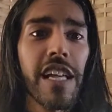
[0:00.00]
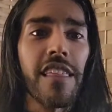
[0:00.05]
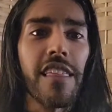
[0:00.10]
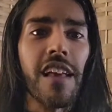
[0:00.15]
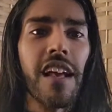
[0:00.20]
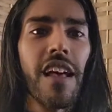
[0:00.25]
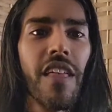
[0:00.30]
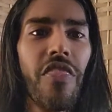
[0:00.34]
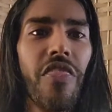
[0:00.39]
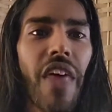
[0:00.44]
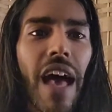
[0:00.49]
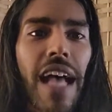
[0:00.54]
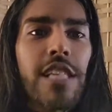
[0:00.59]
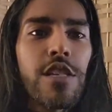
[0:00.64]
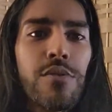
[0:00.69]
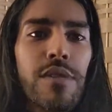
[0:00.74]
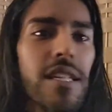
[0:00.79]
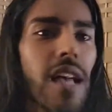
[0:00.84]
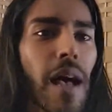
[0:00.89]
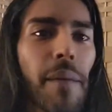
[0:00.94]
That's what,
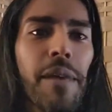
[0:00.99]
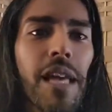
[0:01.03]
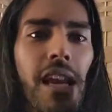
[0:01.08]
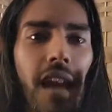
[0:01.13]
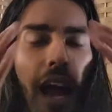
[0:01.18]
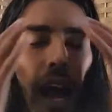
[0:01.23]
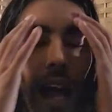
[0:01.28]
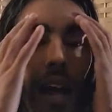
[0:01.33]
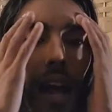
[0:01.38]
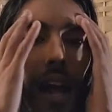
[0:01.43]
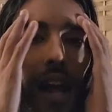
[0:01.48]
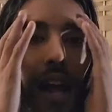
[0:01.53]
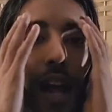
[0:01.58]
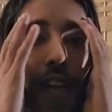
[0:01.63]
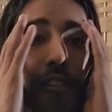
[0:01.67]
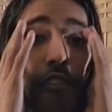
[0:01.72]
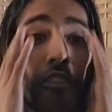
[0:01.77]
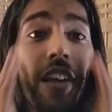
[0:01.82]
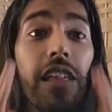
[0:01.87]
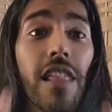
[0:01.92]
I mean, I, I
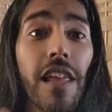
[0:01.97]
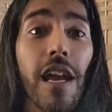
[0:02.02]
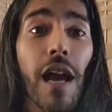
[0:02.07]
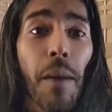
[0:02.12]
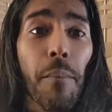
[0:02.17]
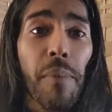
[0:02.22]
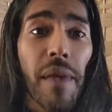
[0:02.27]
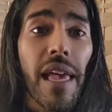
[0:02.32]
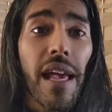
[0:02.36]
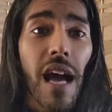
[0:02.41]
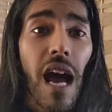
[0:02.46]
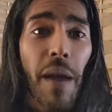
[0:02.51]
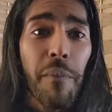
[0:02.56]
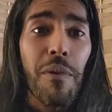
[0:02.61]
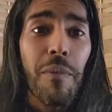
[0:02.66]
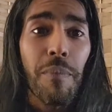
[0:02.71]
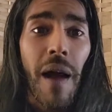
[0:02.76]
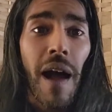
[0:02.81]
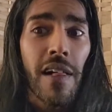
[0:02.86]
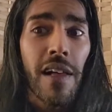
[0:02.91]
feel like I'm being
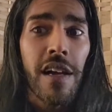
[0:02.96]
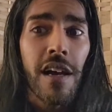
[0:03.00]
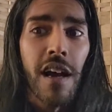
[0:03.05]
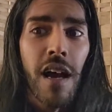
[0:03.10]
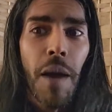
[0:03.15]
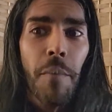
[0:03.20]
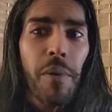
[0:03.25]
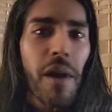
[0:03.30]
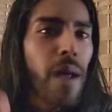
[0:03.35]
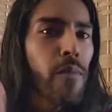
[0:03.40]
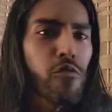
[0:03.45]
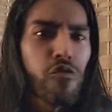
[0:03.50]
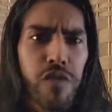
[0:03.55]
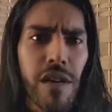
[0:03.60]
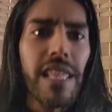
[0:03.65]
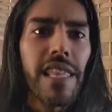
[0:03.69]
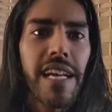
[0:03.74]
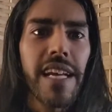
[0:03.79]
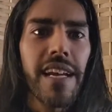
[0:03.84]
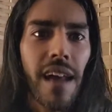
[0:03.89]
hyperbolic, but I'm really
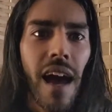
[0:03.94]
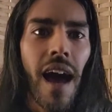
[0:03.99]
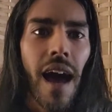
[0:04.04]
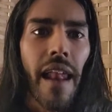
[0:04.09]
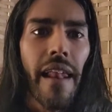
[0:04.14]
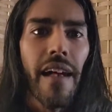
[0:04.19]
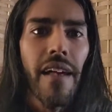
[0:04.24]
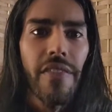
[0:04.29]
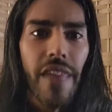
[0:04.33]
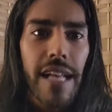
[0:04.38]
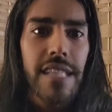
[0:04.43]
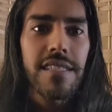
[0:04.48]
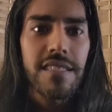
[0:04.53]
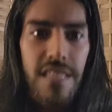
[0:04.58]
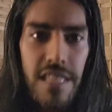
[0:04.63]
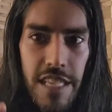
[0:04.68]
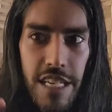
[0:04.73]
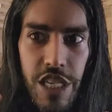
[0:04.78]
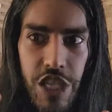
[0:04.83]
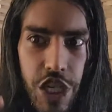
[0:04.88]
not. That's
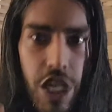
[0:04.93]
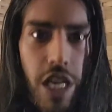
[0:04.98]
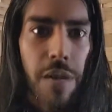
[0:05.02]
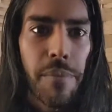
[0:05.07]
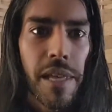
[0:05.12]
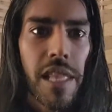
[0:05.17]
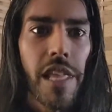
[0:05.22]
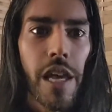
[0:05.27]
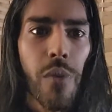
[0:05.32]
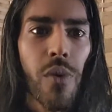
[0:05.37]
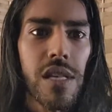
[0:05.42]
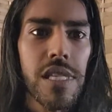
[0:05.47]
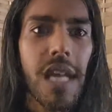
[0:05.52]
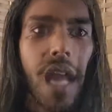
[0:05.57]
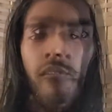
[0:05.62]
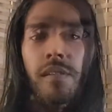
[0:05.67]
legitimately what's happening.